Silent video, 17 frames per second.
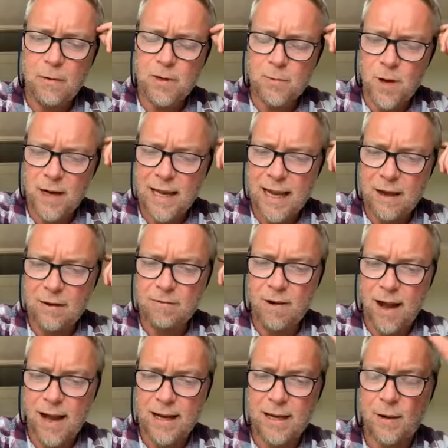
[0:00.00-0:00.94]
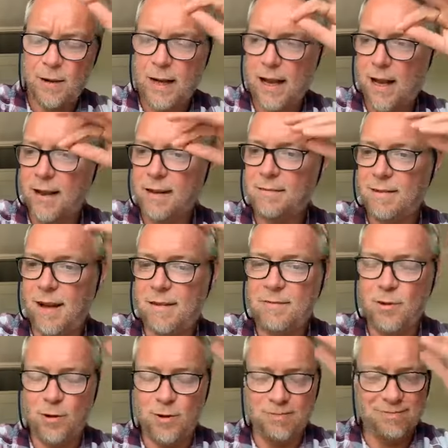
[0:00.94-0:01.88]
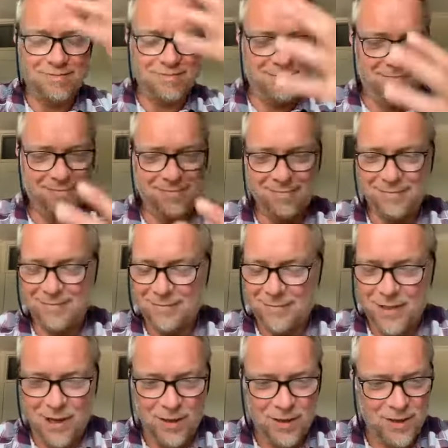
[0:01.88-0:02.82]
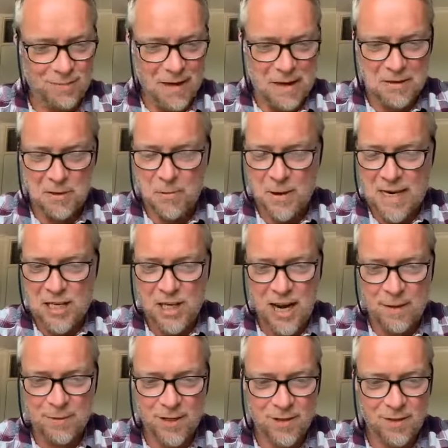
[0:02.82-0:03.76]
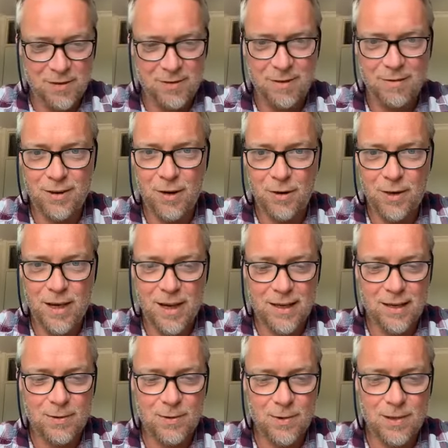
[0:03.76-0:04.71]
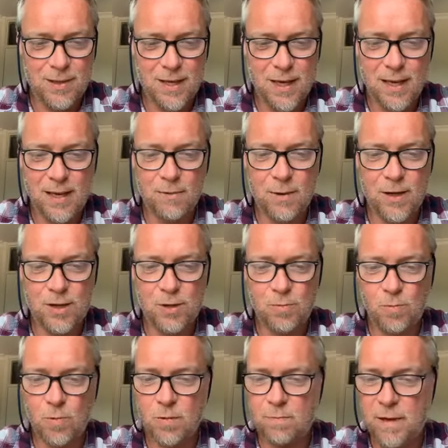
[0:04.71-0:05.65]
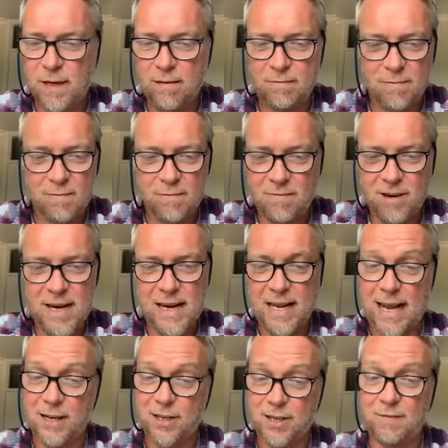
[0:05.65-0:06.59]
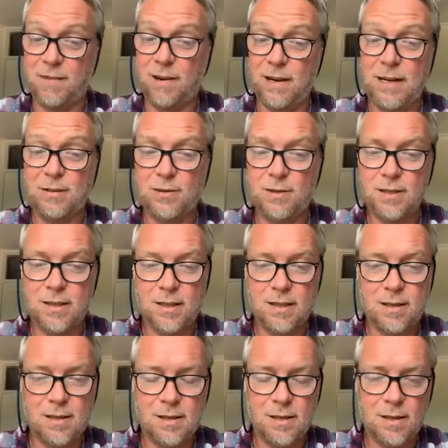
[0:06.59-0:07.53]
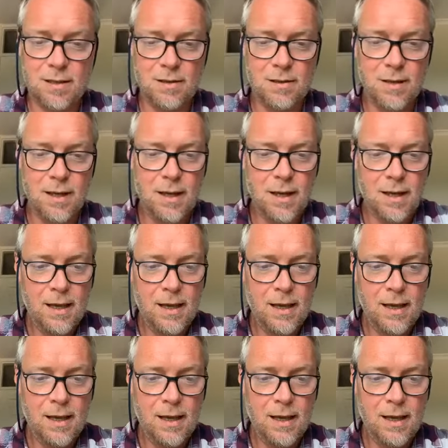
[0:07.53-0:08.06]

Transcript: but I was working out right. Okay, I, I've got, gosh, about twenty chapters of an online course here, which would be really actually very interesting to do.